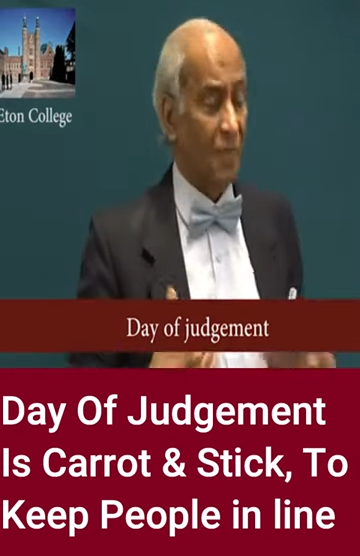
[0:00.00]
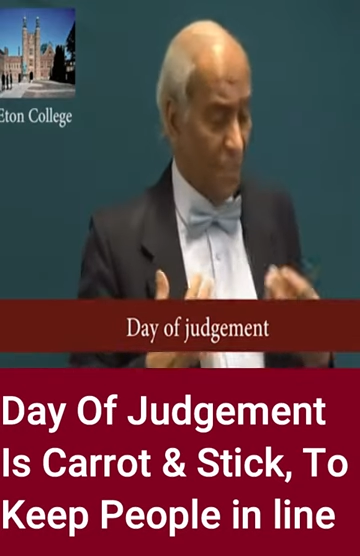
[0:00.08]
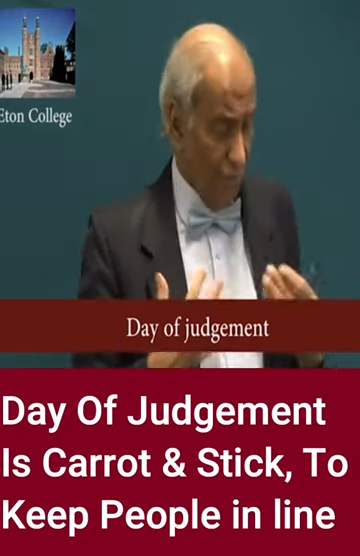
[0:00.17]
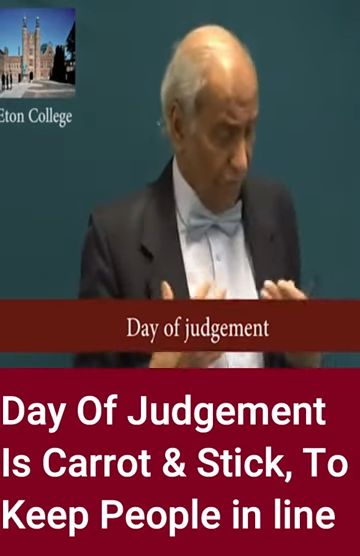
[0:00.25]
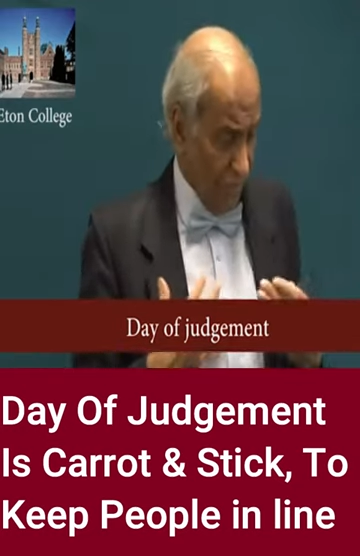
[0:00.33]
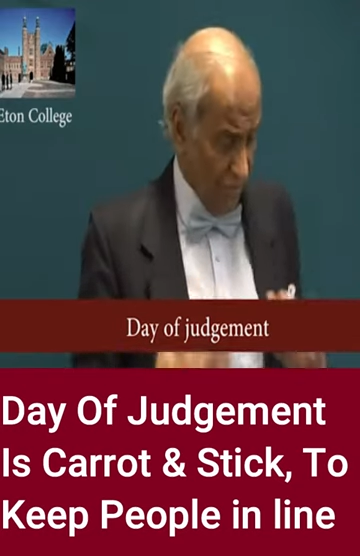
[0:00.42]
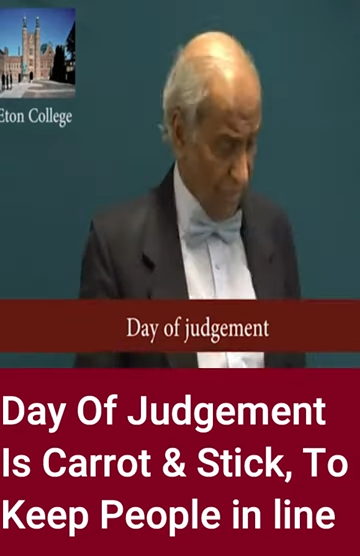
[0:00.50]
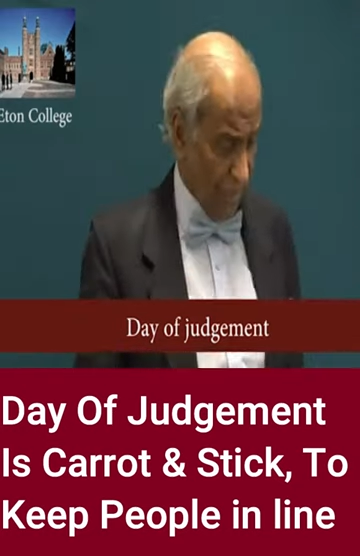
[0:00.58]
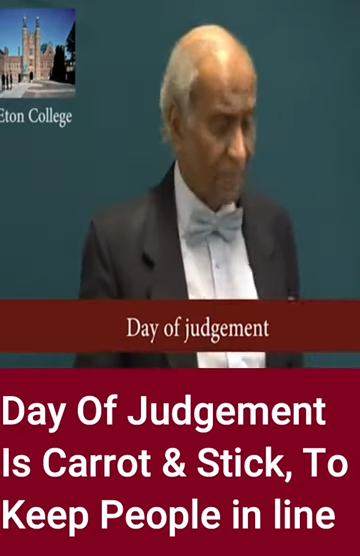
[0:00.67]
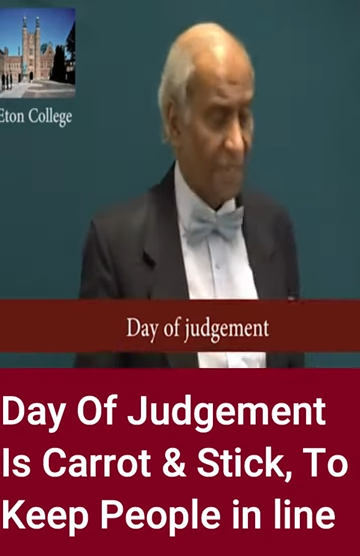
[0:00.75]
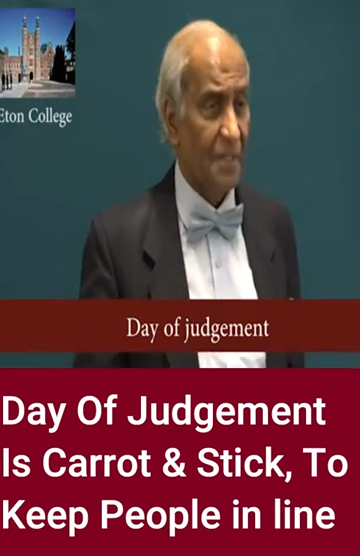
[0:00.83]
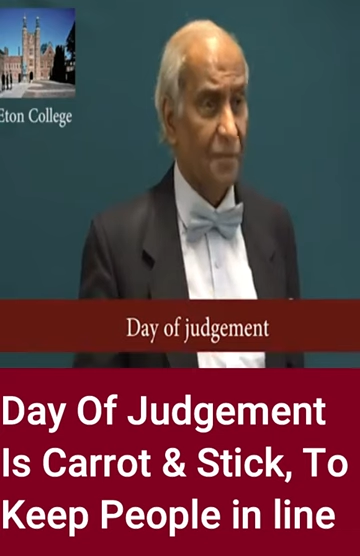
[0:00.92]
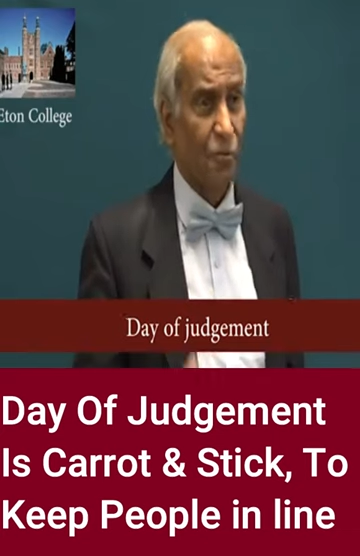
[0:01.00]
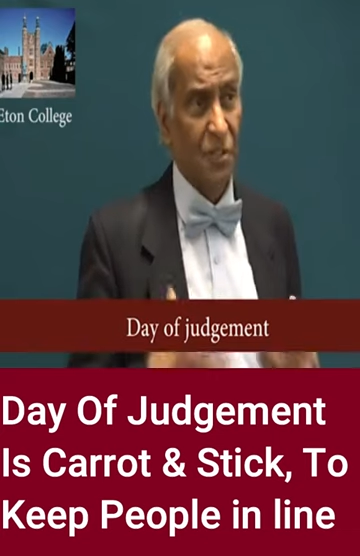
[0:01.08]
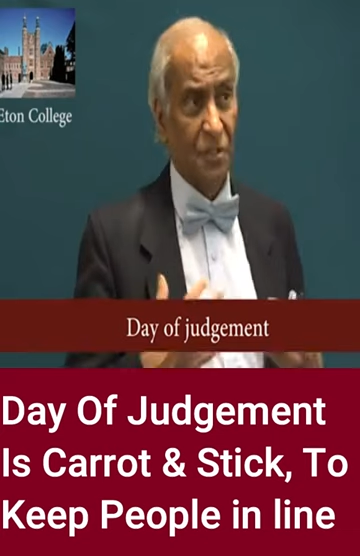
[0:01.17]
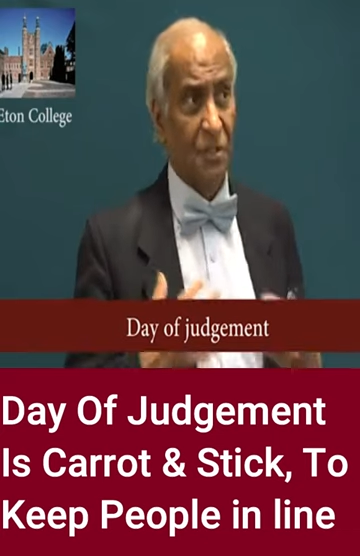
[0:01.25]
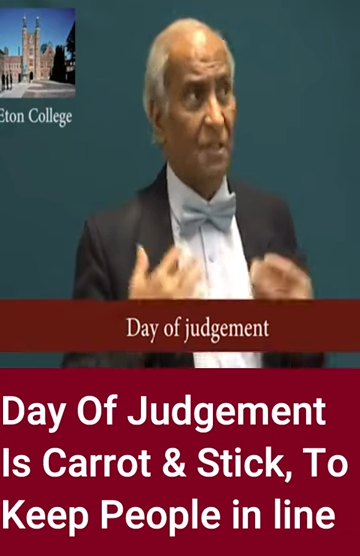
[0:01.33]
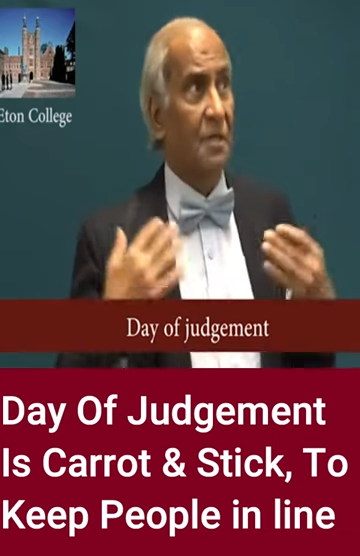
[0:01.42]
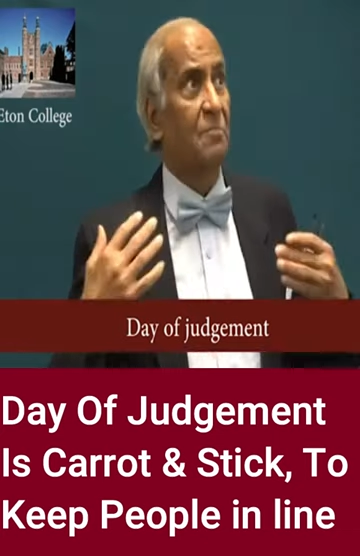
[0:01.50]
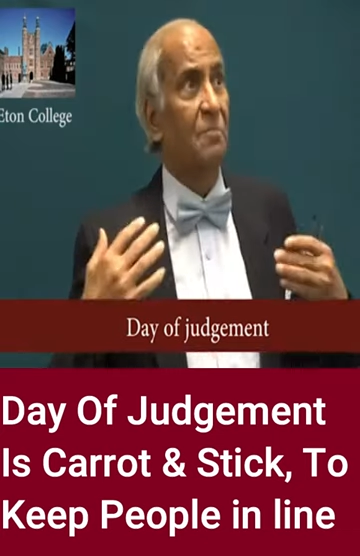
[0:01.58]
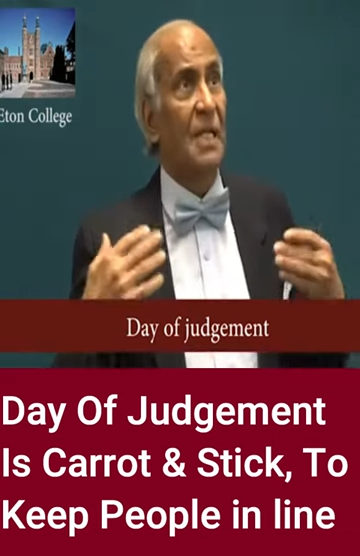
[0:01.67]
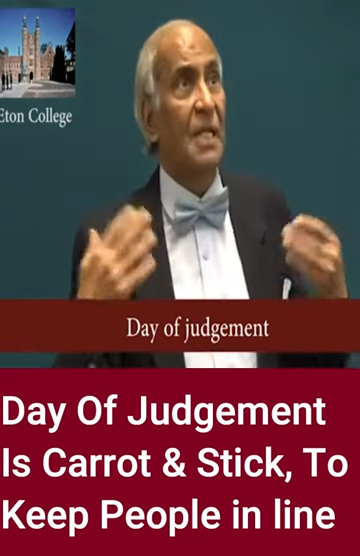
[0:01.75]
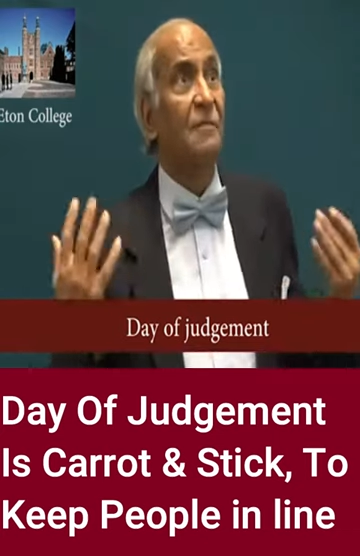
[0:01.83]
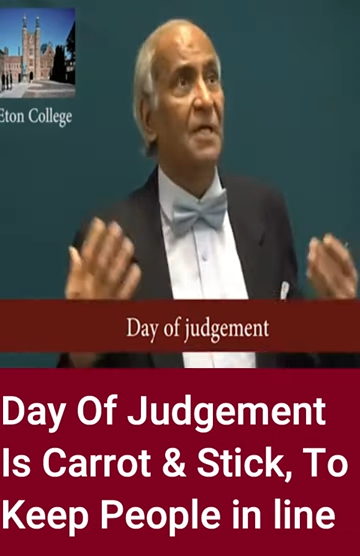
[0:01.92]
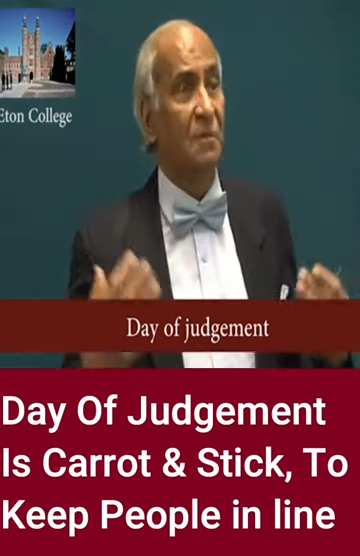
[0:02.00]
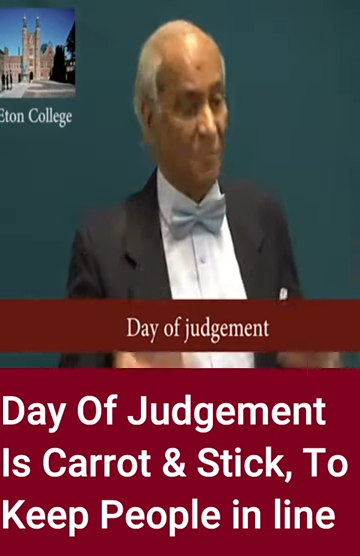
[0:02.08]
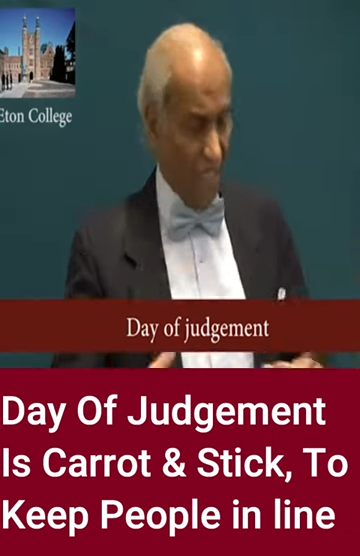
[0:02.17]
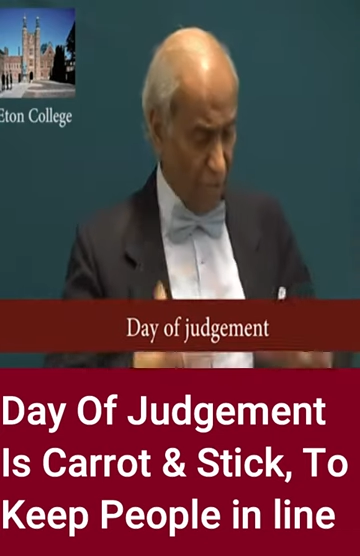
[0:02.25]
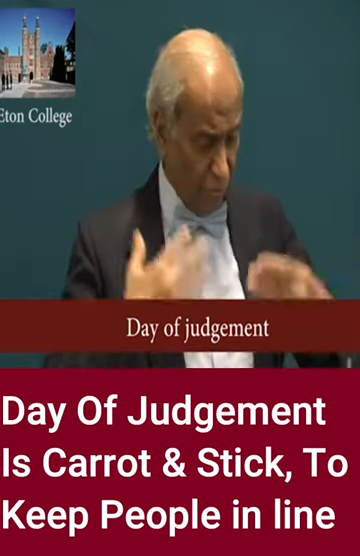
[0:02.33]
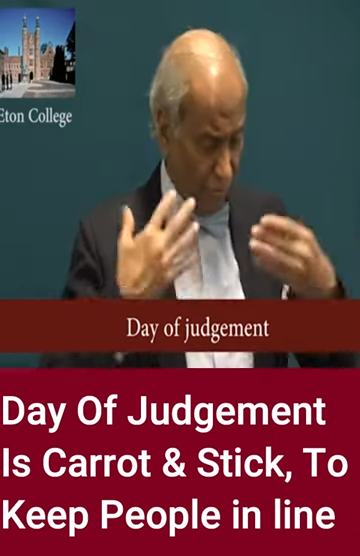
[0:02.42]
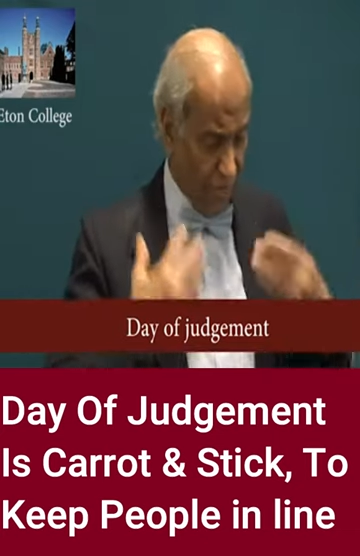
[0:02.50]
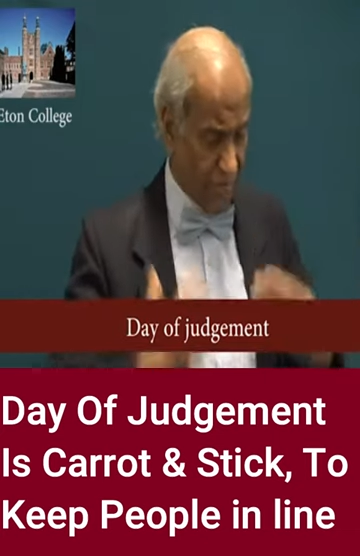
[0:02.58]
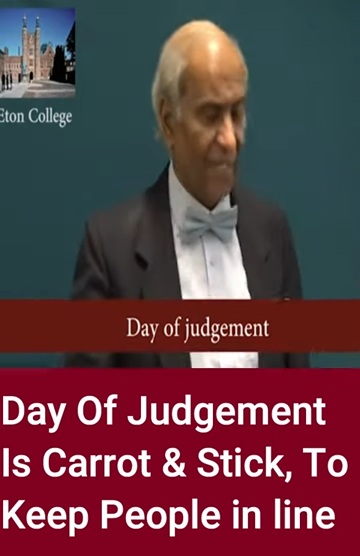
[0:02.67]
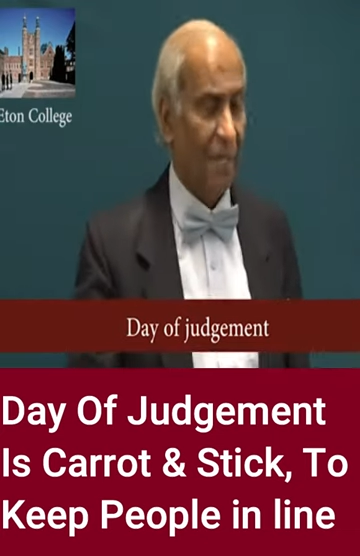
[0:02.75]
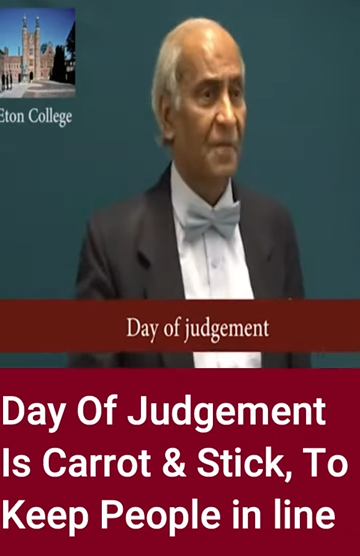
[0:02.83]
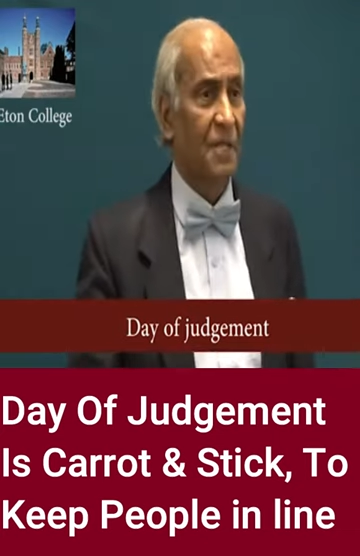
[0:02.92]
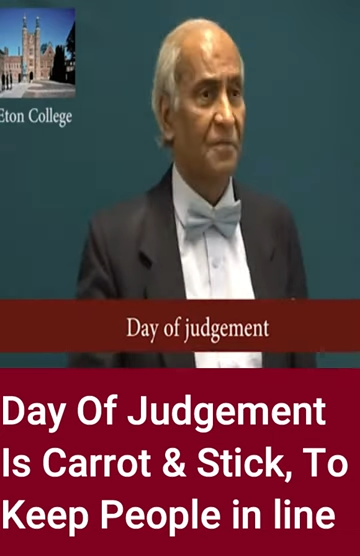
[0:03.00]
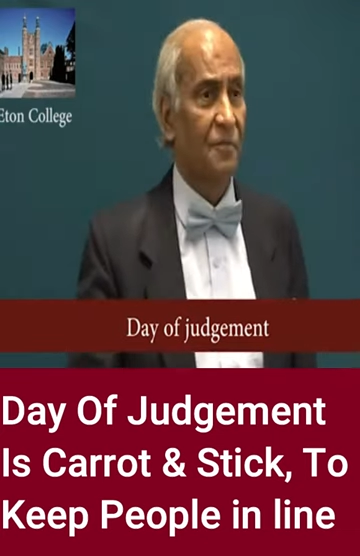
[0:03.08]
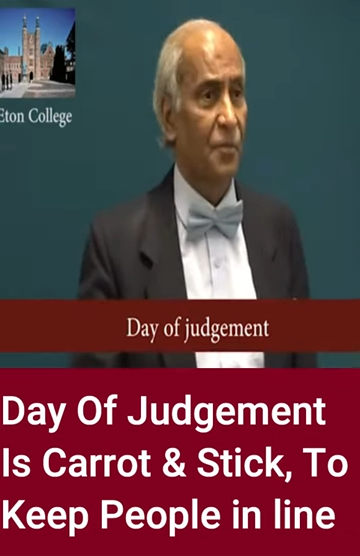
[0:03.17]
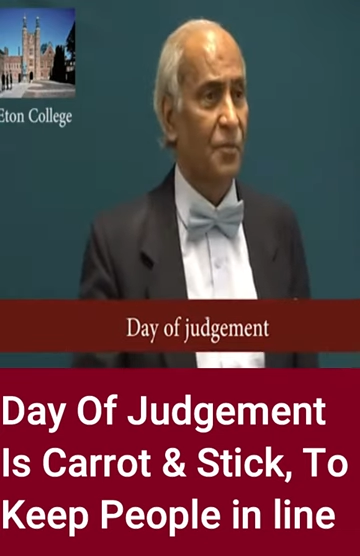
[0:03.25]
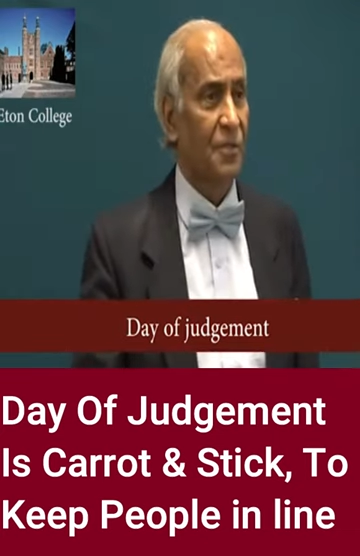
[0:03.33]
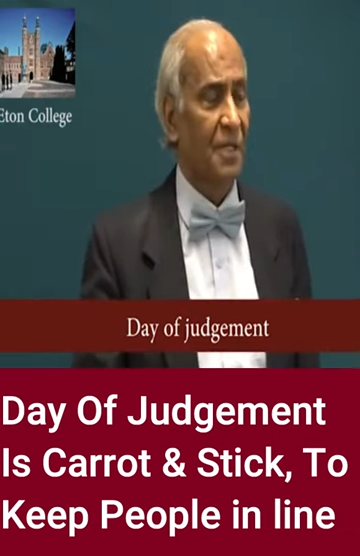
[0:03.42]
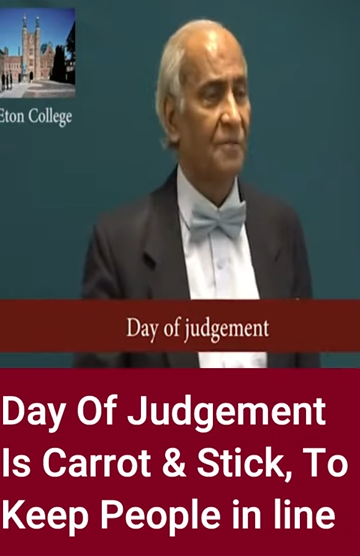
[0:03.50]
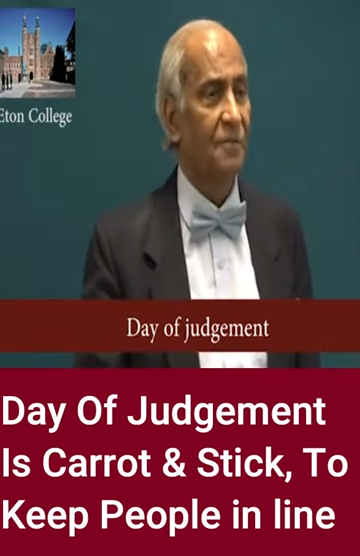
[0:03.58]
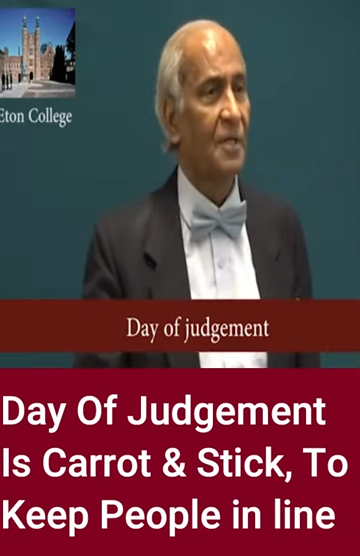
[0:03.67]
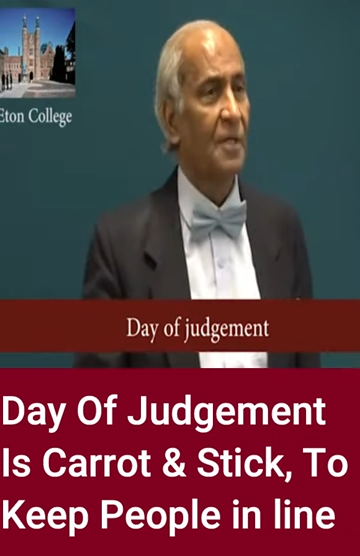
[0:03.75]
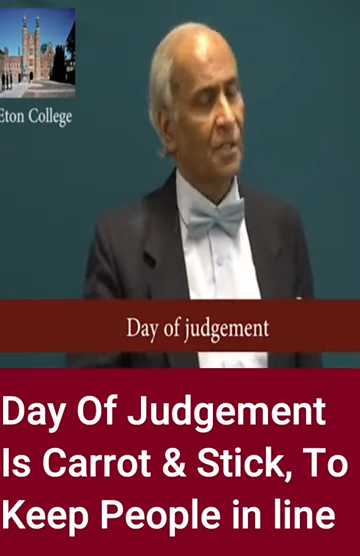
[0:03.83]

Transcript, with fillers: When you discover that, not just believe it, but actually discover it for yourself,